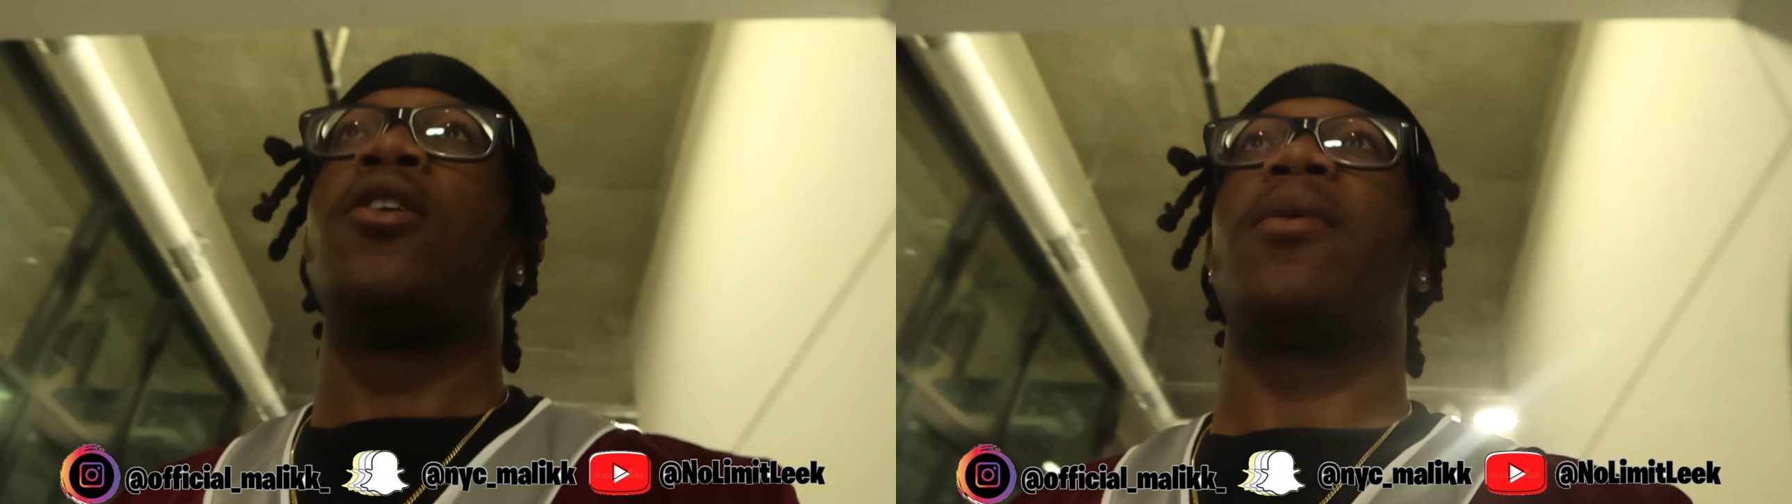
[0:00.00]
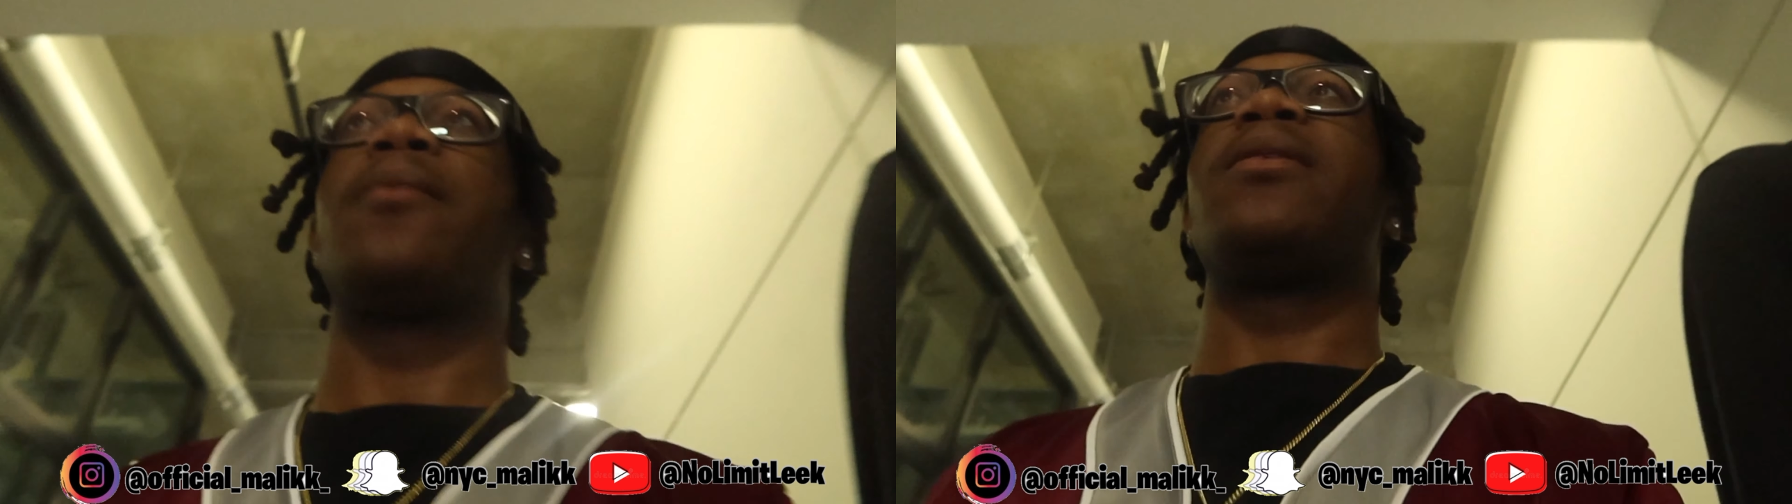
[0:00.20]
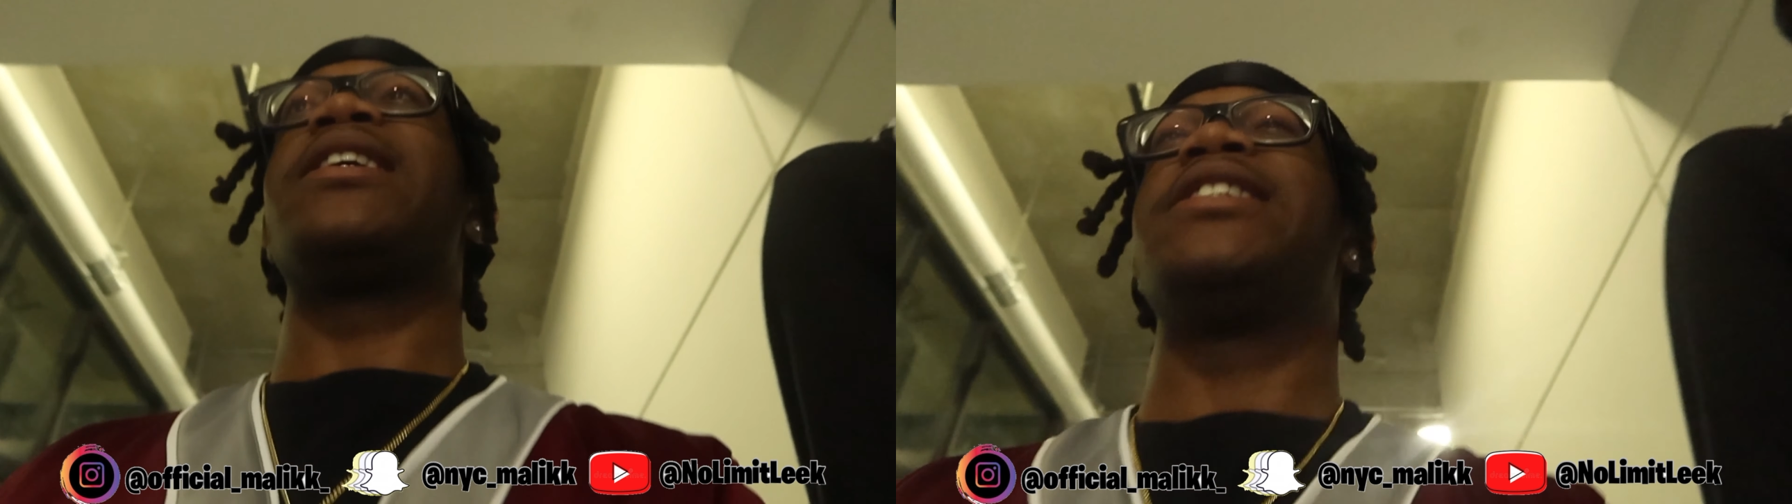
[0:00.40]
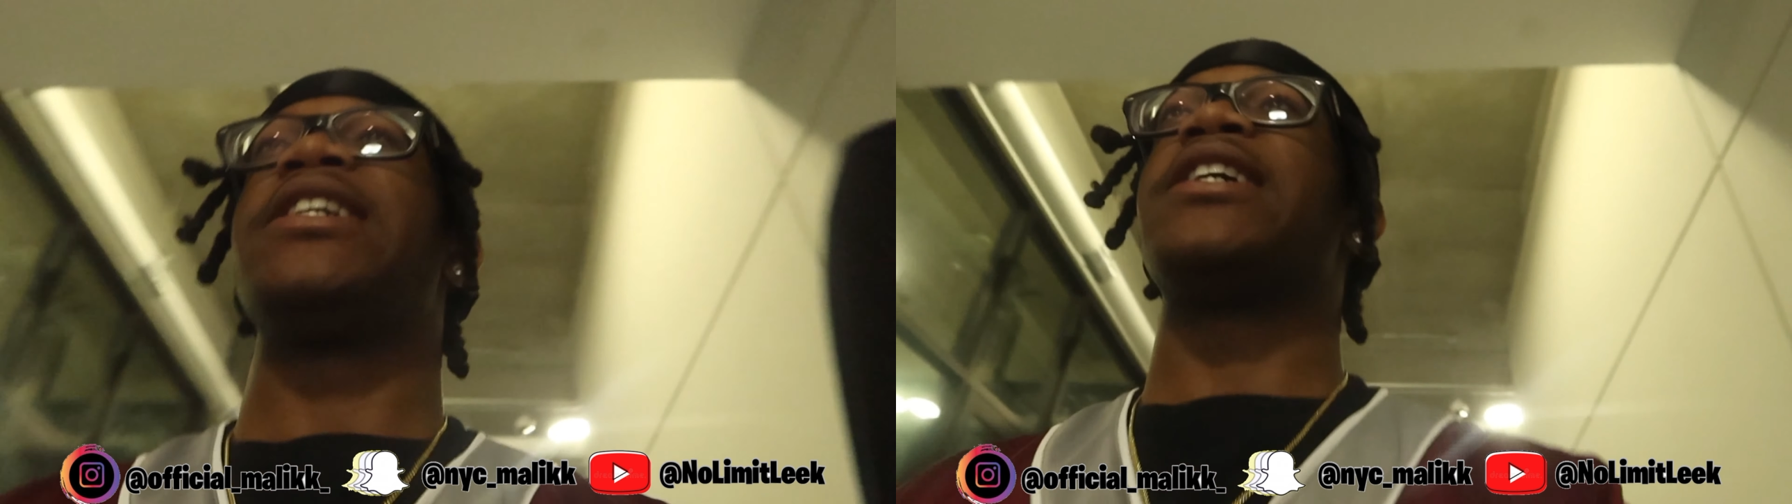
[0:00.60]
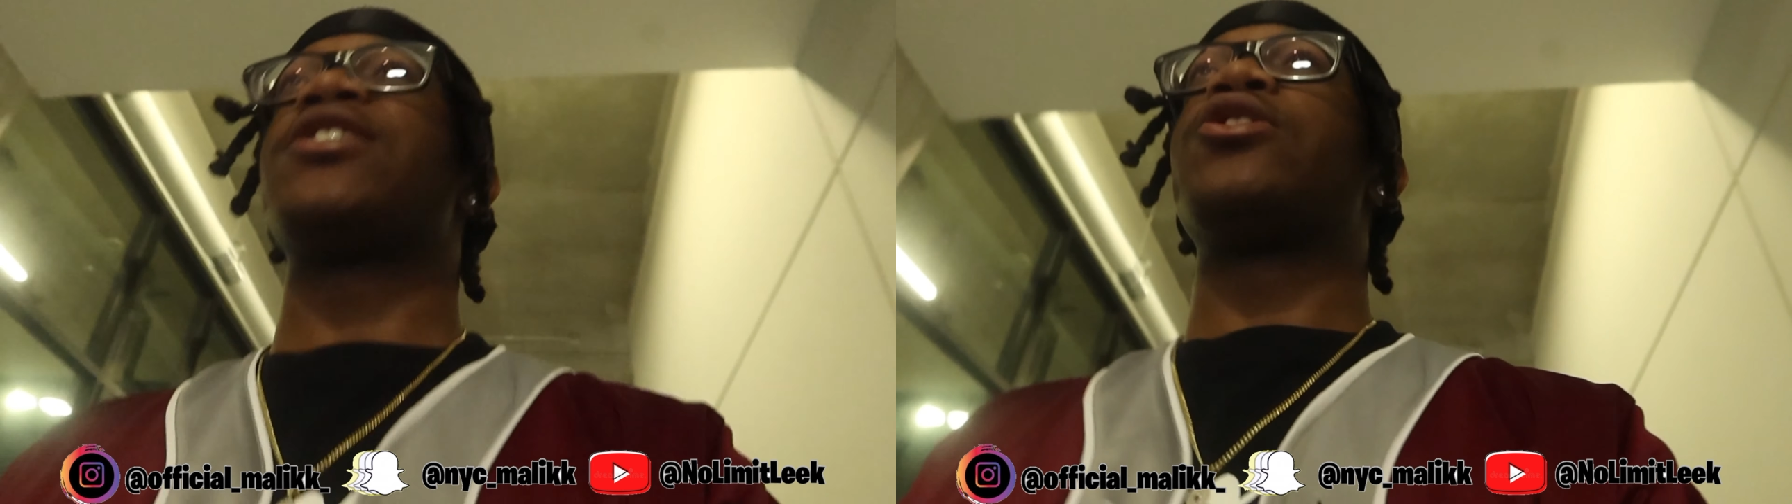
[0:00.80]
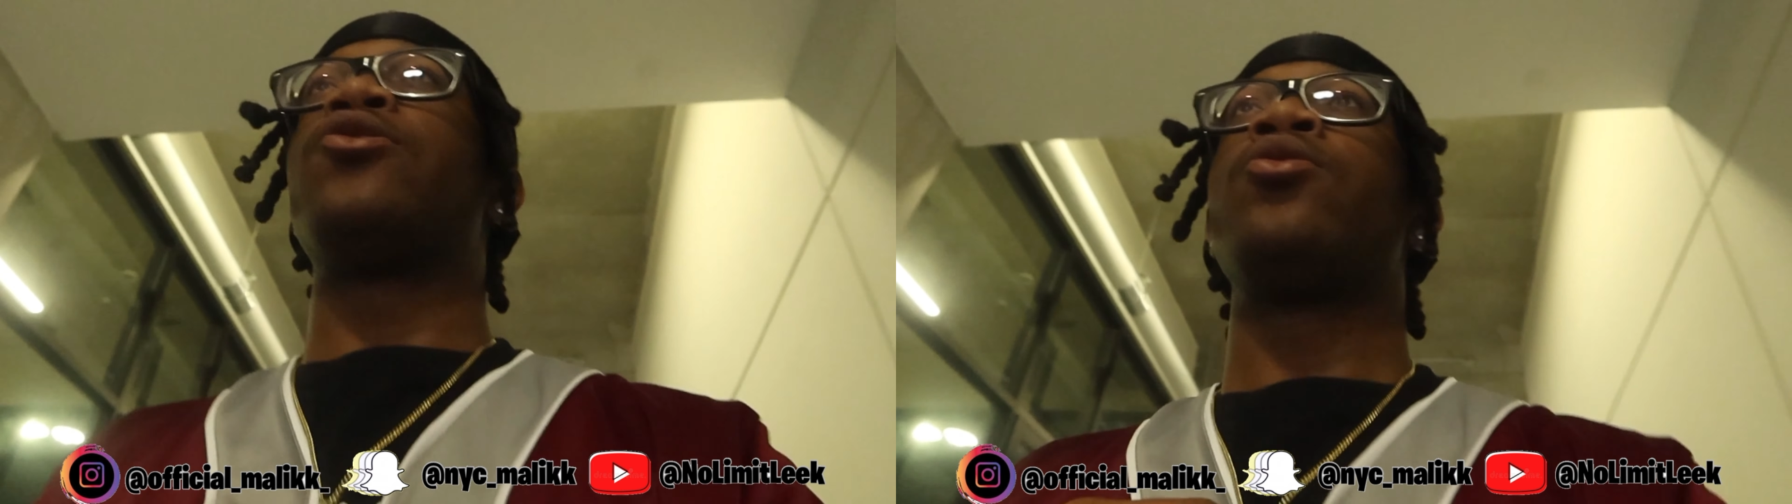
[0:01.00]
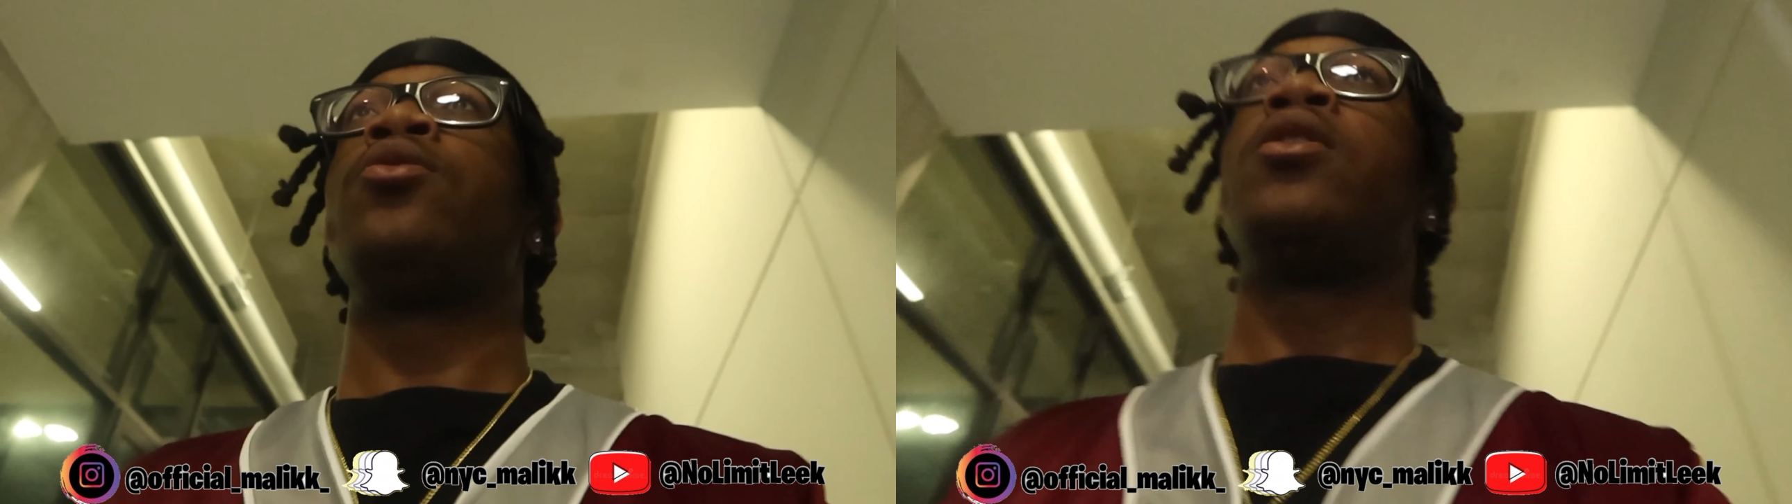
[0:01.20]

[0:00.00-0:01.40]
About to play GSU.